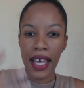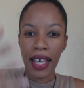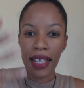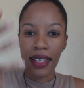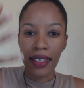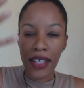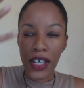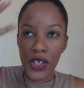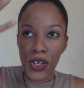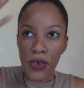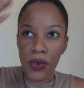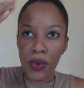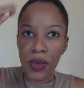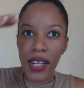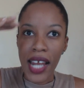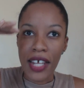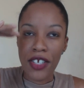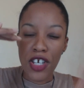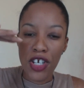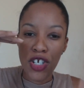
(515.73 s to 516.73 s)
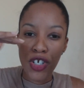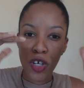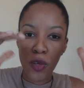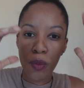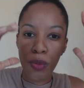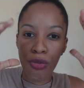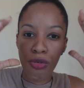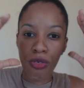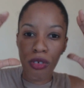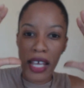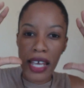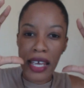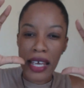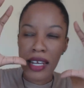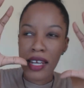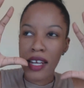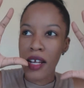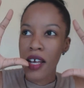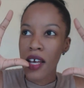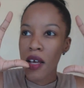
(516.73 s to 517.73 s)
you know, letting your
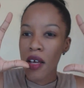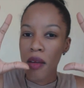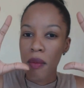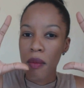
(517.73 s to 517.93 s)
brain